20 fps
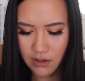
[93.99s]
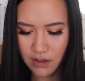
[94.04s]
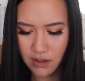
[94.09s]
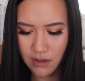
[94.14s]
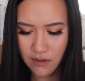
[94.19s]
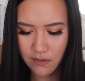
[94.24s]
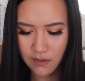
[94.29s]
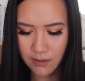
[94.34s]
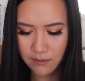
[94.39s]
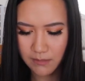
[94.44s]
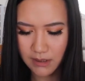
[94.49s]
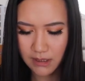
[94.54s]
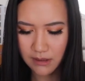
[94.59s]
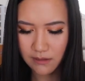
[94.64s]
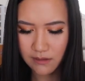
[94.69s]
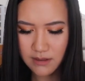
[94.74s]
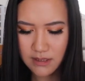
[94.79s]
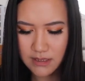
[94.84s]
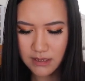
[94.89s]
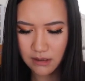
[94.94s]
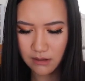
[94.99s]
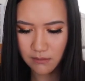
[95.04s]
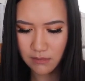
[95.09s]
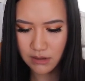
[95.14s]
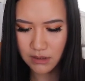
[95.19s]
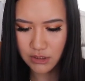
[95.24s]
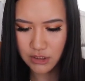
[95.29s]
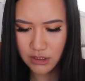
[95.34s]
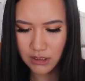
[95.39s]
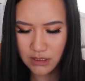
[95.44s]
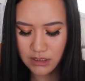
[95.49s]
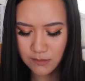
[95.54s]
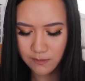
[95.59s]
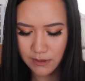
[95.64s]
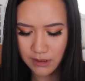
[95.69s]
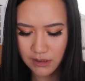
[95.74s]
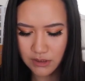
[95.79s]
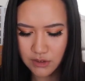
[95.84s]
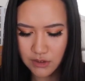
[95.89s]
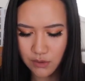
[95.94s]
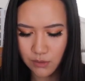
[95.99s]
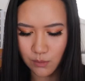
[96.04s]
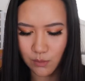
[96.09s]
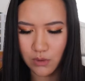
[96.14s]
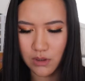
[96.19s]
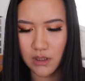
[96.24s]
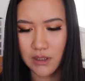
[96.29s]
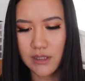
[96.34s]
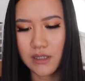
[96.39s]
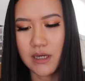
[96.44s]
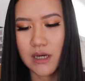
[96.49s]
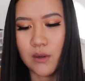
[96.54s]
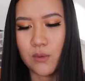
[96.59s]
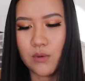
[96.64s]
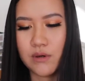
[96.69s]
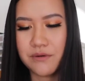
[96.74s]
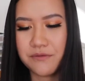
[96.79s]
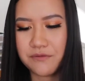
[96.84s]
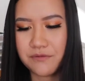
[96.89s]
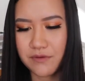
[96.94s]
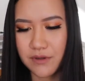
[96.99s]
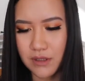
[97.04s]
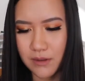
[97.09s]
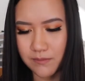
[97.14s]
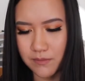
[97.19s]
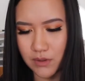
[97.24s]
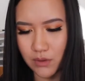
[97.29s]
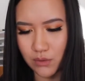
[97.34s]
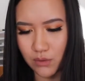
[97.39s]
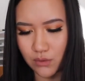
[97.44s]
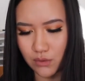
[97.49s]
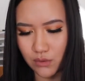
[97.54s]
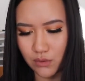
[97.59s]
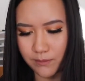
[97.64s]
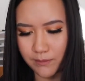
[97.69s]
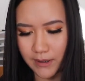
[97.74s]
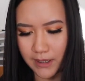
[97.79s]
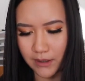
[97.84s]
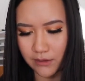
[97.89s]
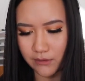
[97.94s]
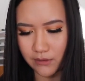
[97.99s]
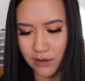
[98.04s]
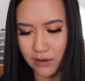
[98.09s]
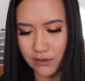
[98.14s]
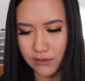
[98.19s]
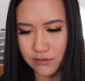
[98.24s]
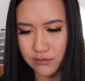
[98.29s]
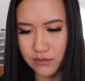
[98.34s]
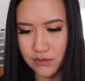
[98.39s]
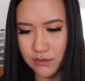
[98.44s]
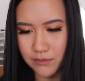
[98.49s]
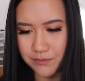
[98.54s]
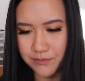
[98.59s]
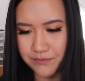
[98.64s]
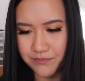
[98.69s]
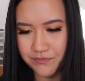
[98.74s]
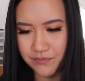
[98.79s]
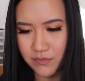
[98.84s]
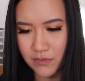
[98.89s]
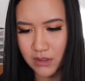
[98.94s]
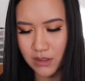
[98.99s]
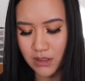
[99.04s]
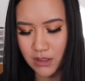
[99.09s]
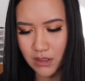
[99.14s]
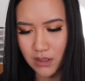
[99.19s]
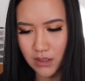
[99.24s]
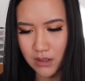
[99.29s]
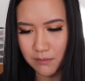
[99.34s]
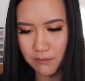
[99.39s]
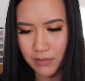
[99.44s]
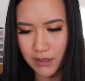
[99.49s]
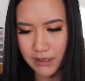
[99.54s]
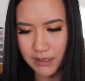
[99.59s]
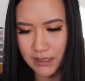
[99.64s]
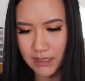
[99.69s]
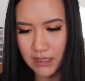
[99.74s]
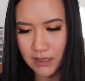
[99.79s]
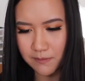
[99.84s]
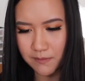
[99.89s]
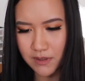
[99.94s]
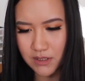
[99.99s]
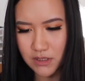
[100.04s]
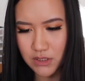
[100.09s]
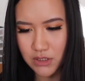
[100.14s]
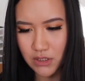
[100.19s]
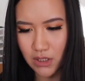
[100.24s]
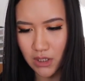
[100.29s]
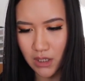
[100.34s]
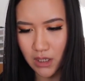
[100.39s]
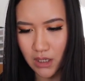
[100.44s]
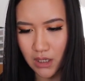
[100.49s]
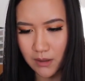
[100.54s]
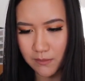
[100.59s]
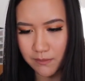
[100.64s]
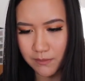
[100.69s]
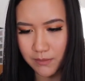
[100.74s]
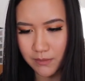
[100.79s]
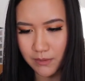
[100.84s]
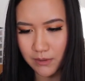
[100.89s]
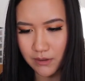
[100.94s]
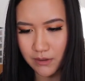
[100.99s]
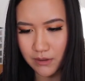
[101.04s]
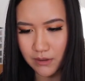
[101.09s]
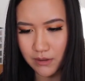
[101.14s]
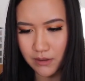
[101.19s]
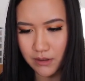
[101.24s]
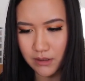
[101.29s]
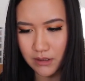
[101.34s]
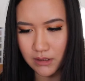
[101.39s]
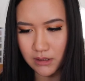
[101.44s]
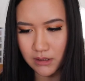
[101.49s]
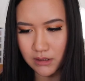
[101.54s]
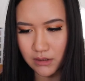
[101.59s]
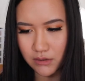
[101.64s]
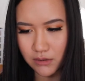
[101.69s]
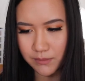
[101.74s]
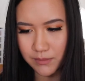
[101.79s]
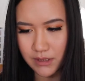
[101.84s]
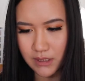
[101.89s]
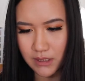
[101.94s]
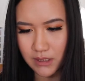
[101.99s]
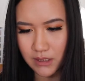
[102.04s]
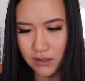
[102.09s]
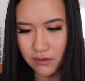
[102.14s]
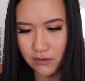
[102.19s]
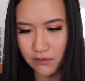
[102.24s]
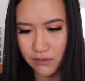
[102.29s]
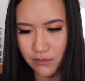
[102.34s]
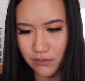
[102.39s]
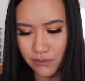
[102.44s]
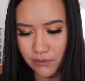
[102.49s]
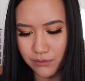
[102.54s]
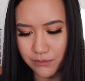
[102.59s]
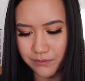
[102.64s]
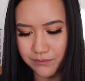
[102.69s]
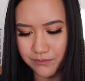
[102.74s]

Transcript: And then make this image as big as you want. I want to fill up the whole background, but keep the top a little peeking through.